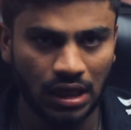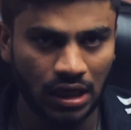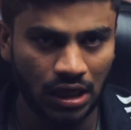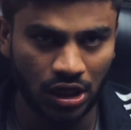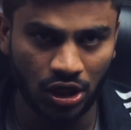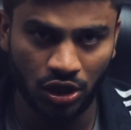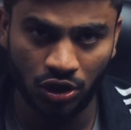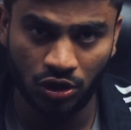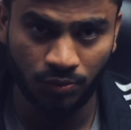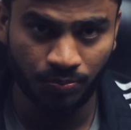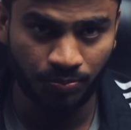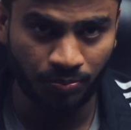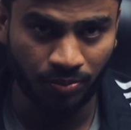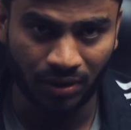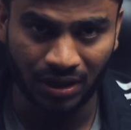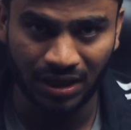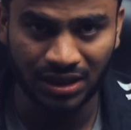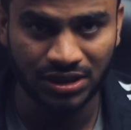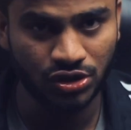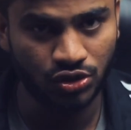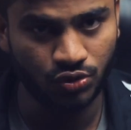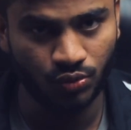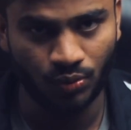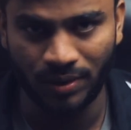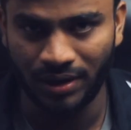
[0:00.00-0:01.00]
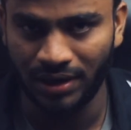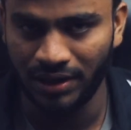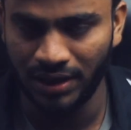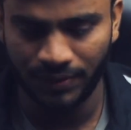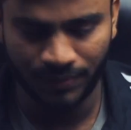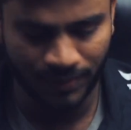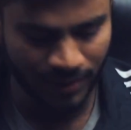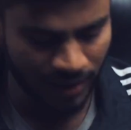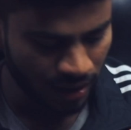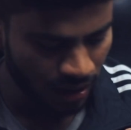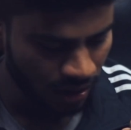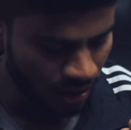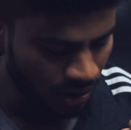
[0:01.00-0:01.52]
It priced very
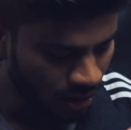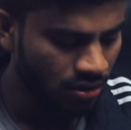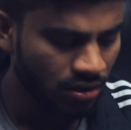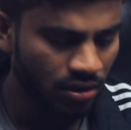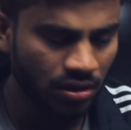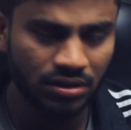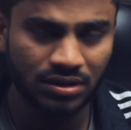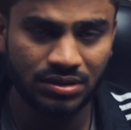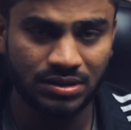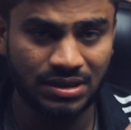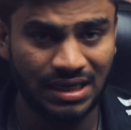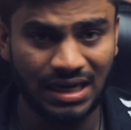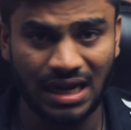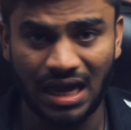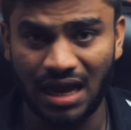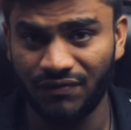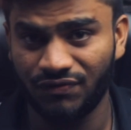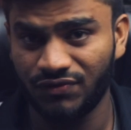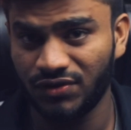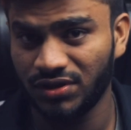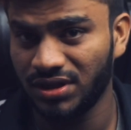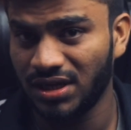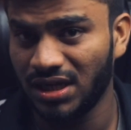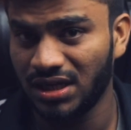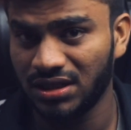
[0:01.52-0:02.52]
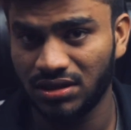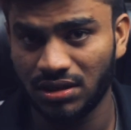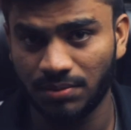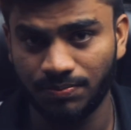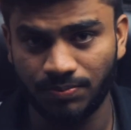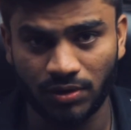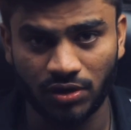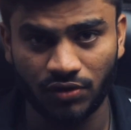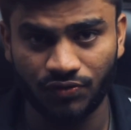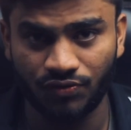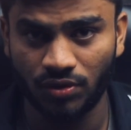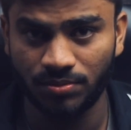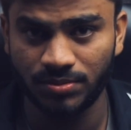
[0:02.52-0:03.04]
well. Then after that, the
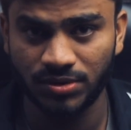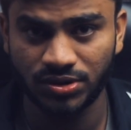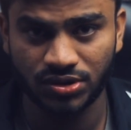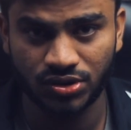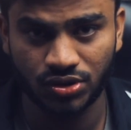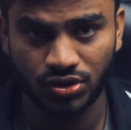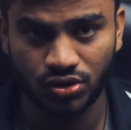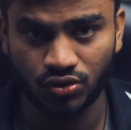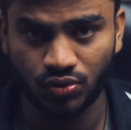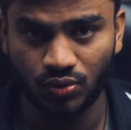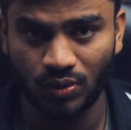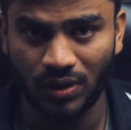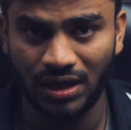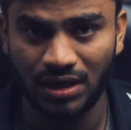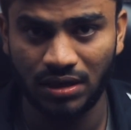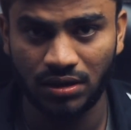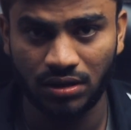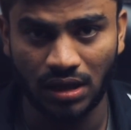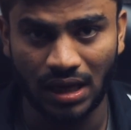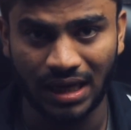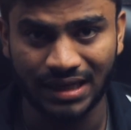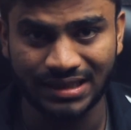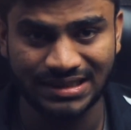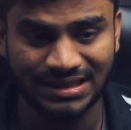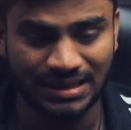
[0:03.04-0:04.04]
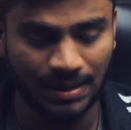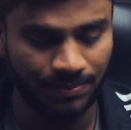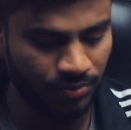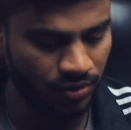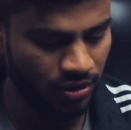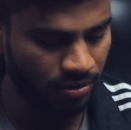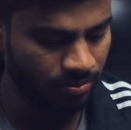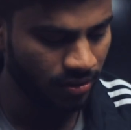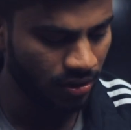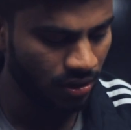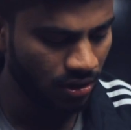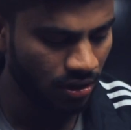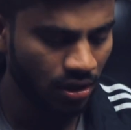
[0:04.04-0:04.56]
performance is quite
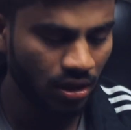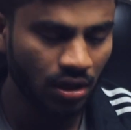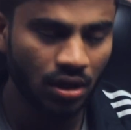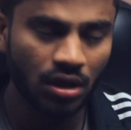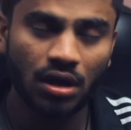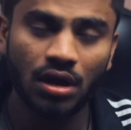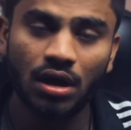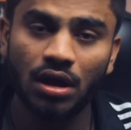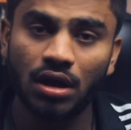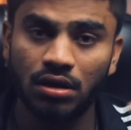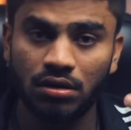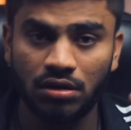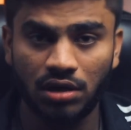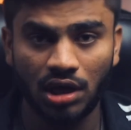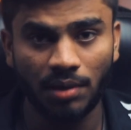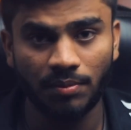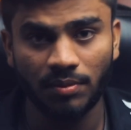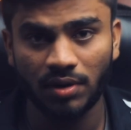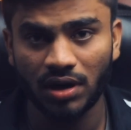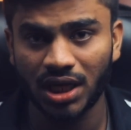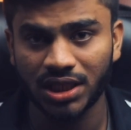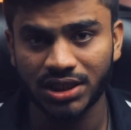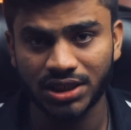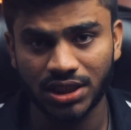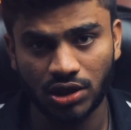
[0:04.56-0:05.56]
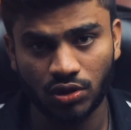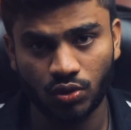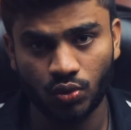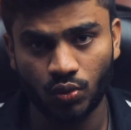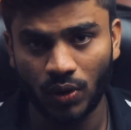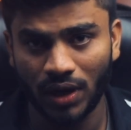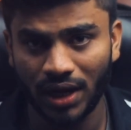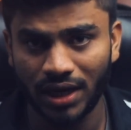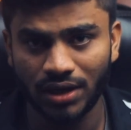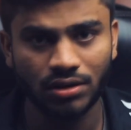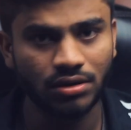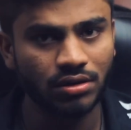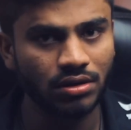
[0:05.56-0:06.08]
acceptable. Cameras are
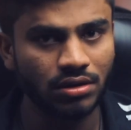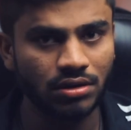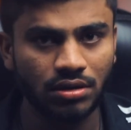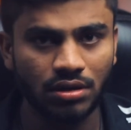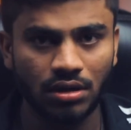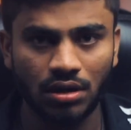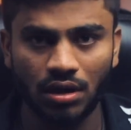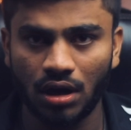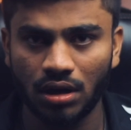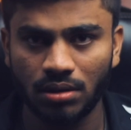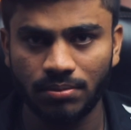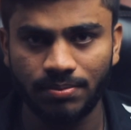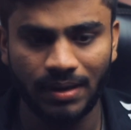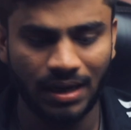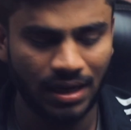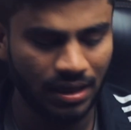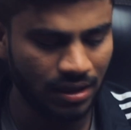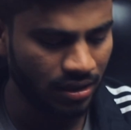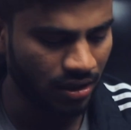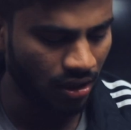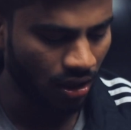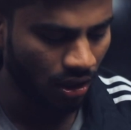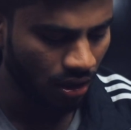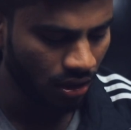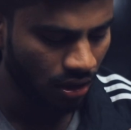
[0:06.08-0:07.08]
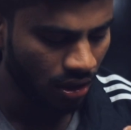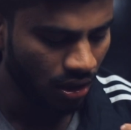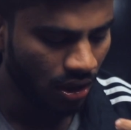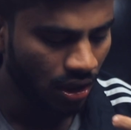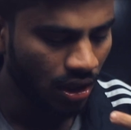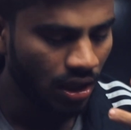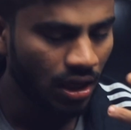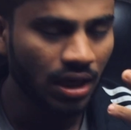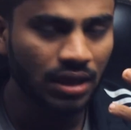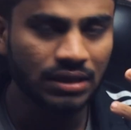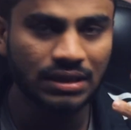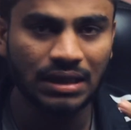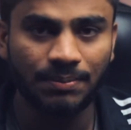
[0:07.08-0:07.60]
quite good, not bad at all.
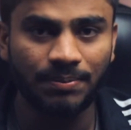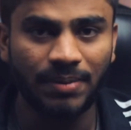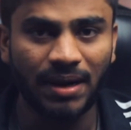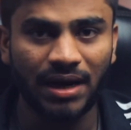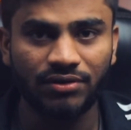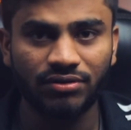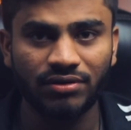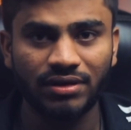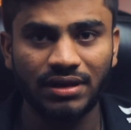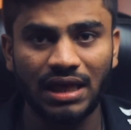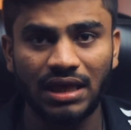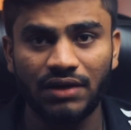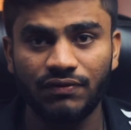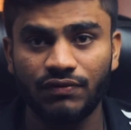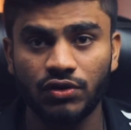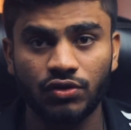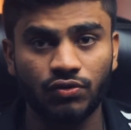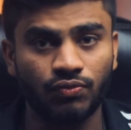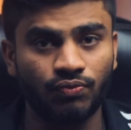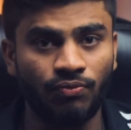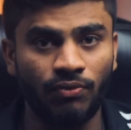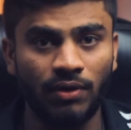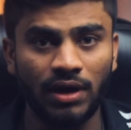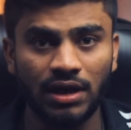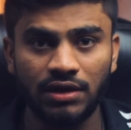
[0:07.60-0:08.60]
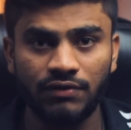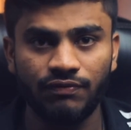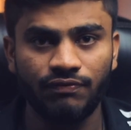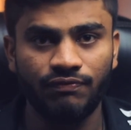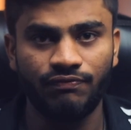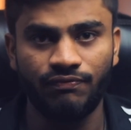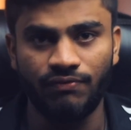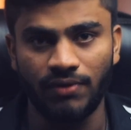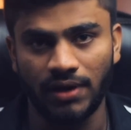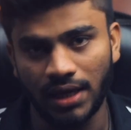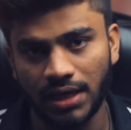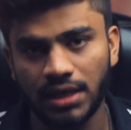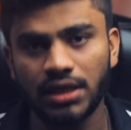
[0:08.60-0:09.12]
Then battery life is
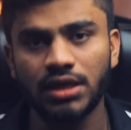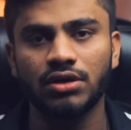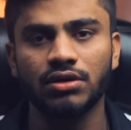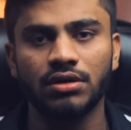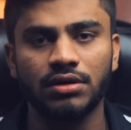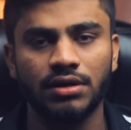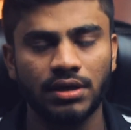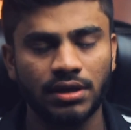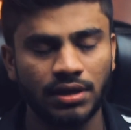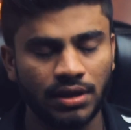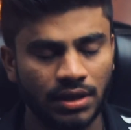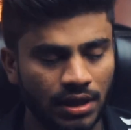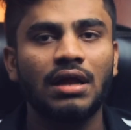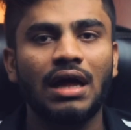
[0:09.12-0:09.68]
very good.